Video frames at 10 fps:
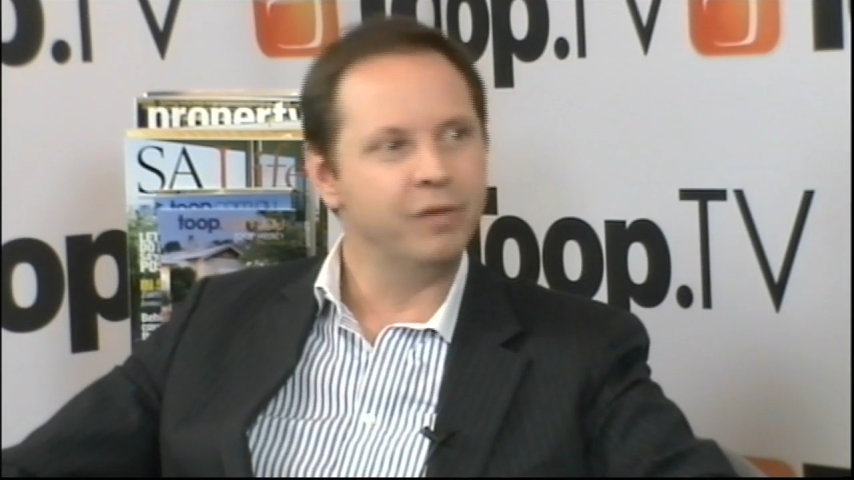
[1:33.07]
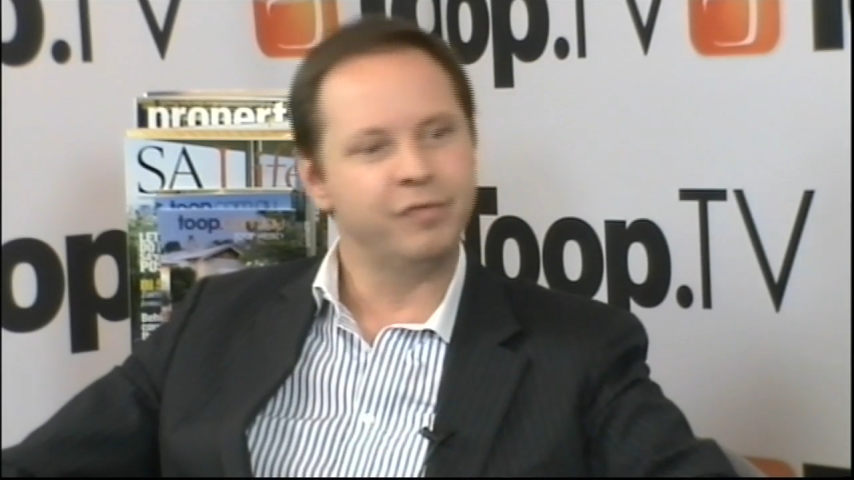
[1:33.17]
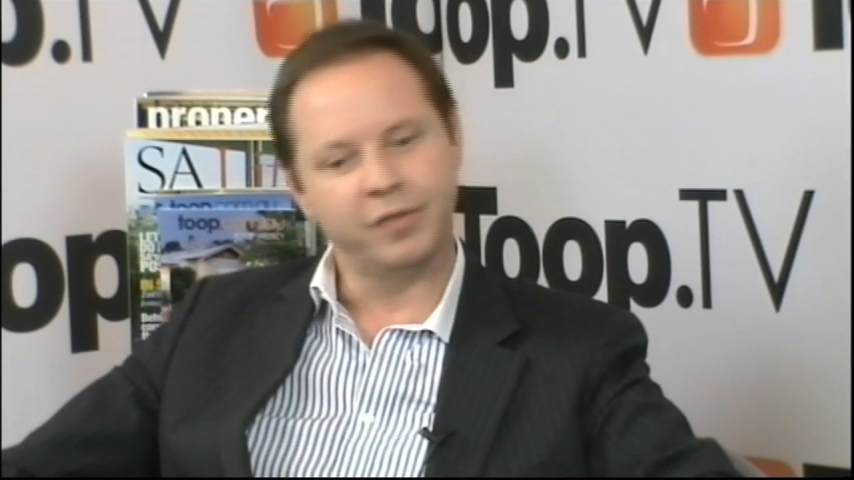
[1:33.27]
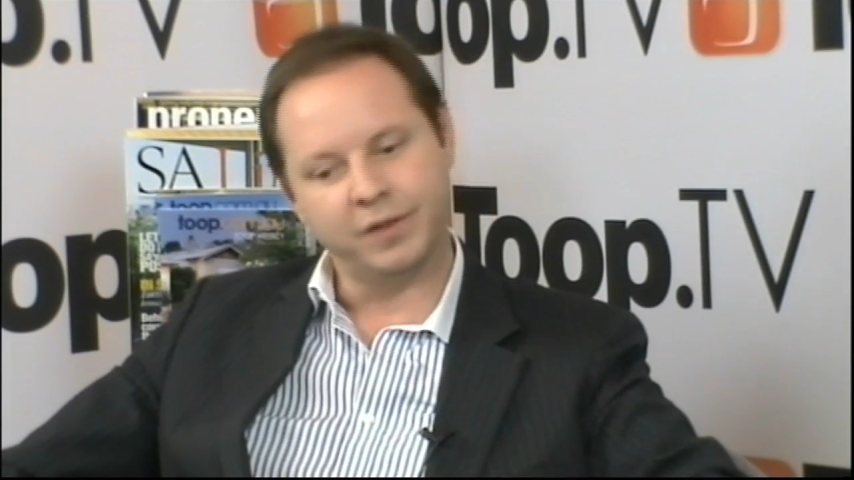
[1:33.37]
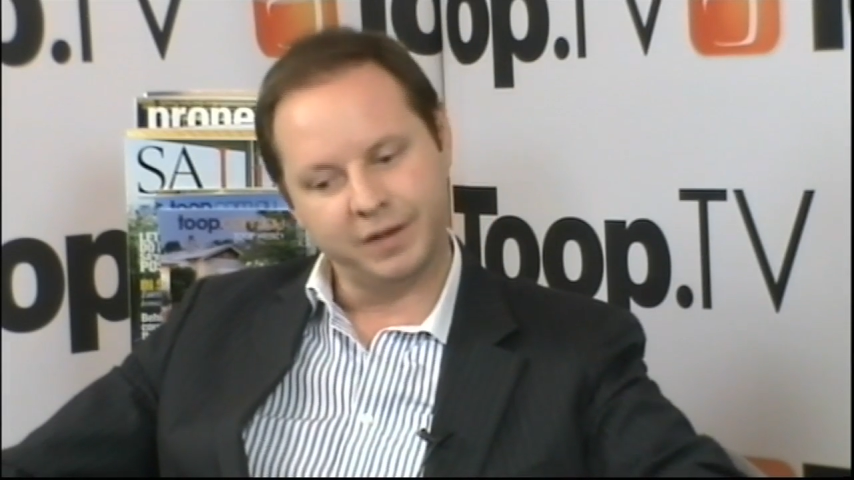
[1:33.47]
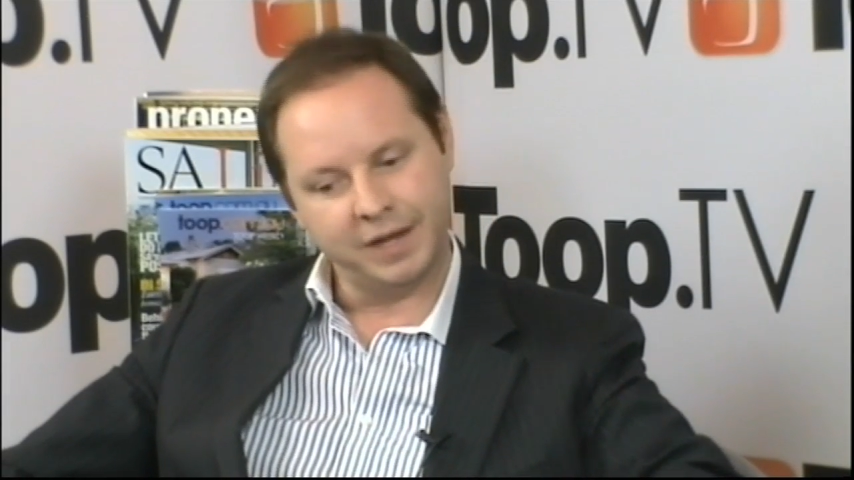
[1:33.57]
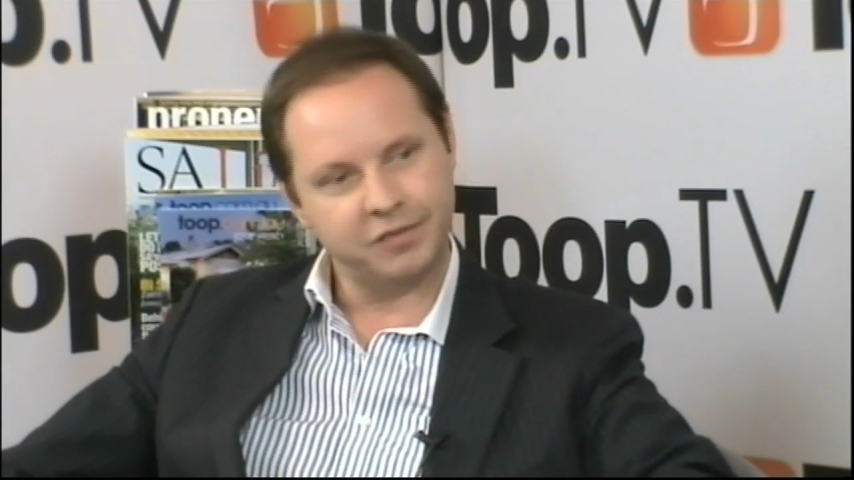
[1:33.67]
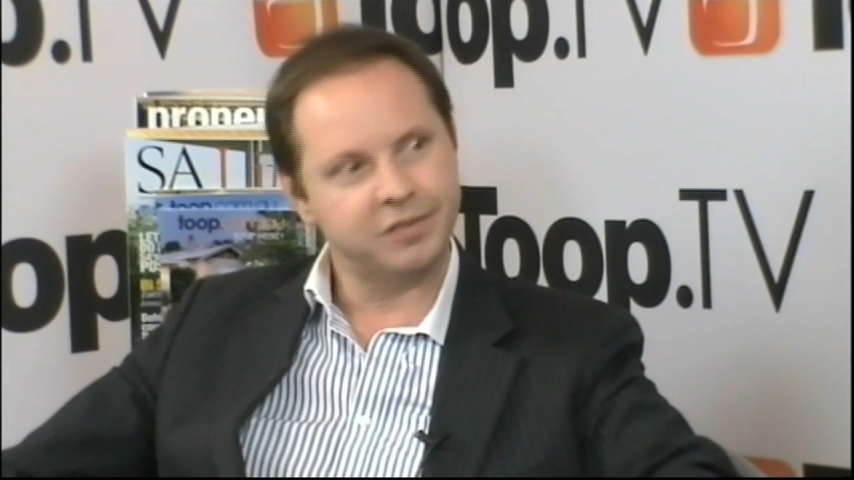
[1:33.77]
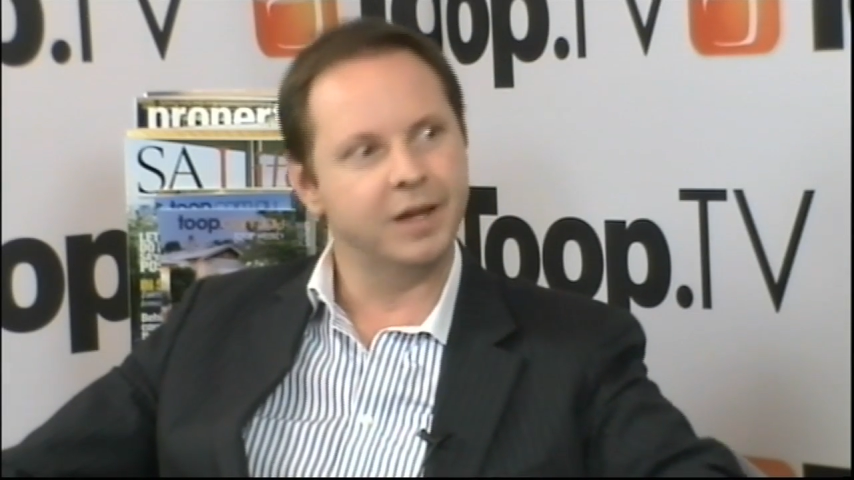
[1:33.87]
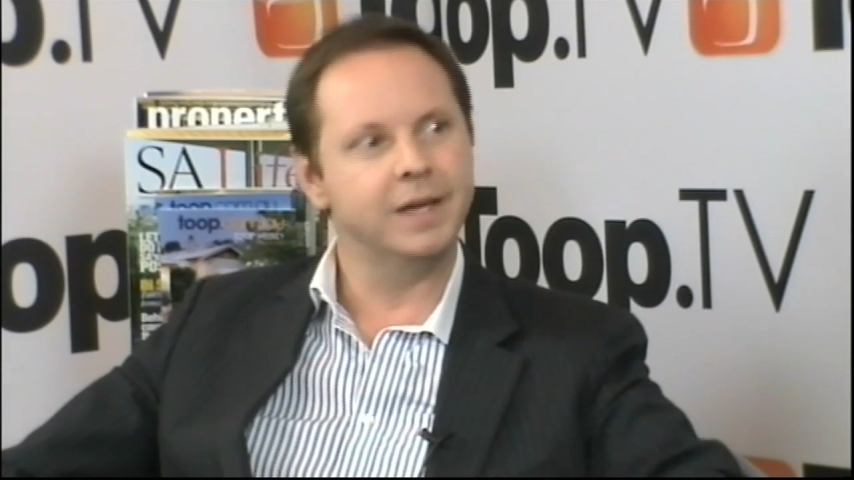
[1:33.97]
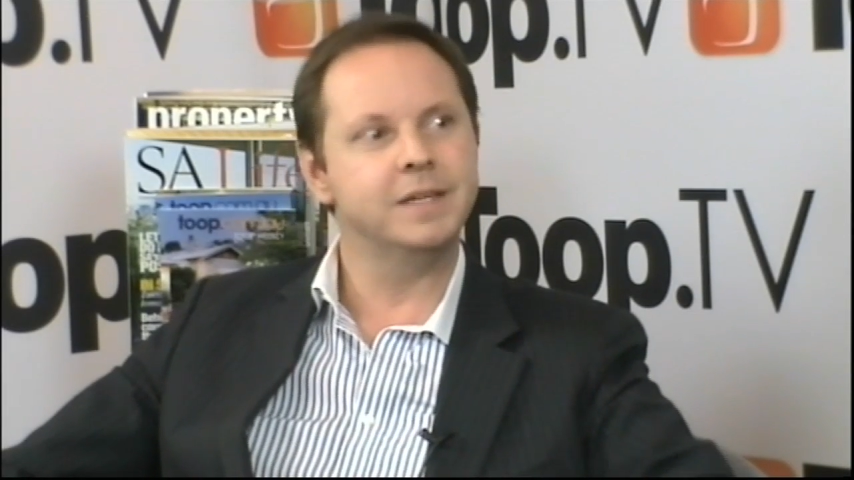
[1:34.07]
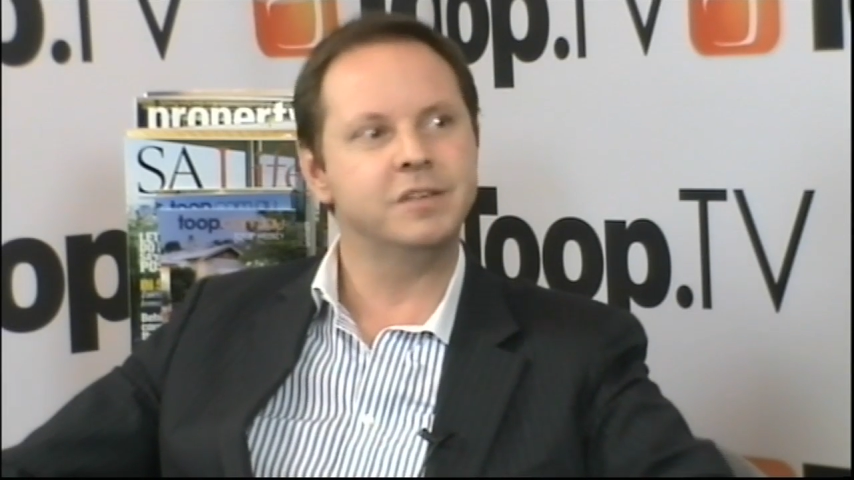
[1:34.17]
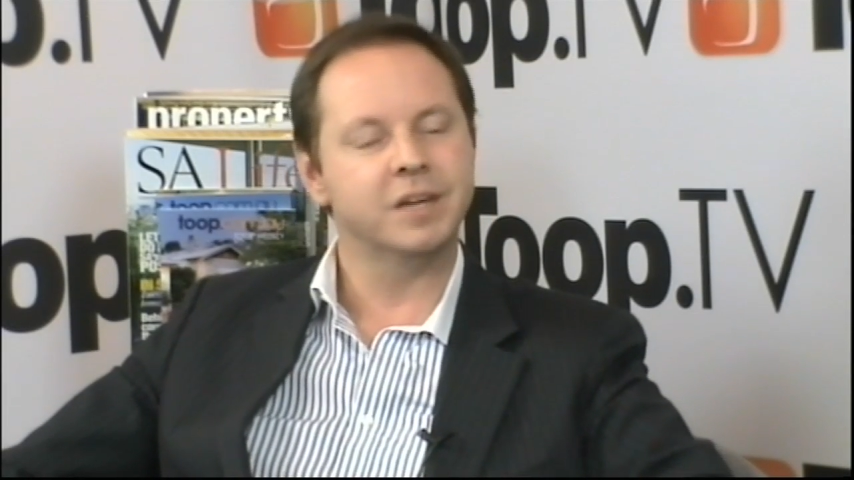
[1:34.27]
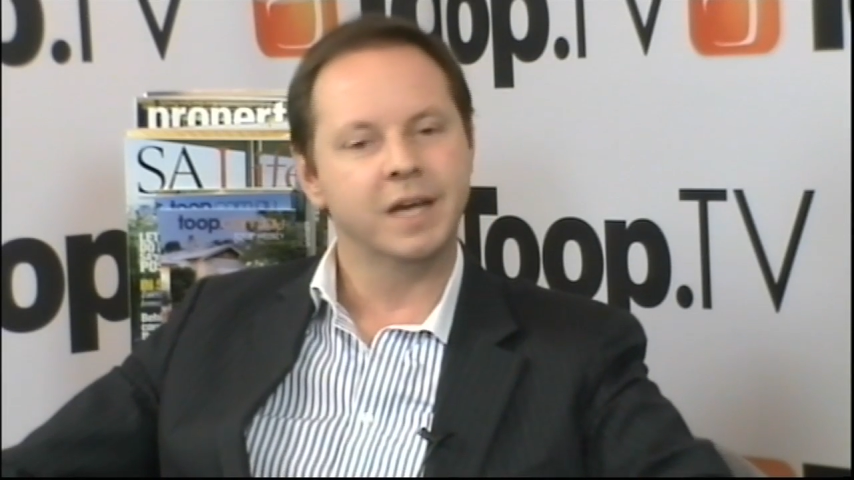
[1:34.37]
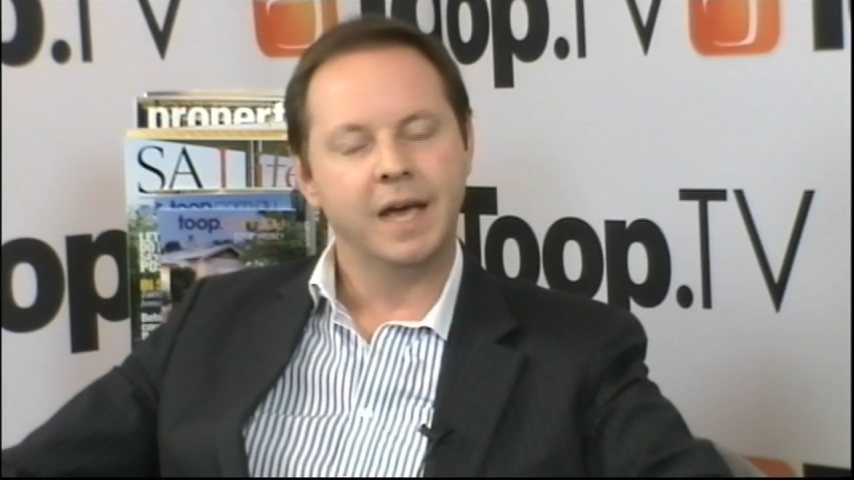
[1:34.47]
for the next stage,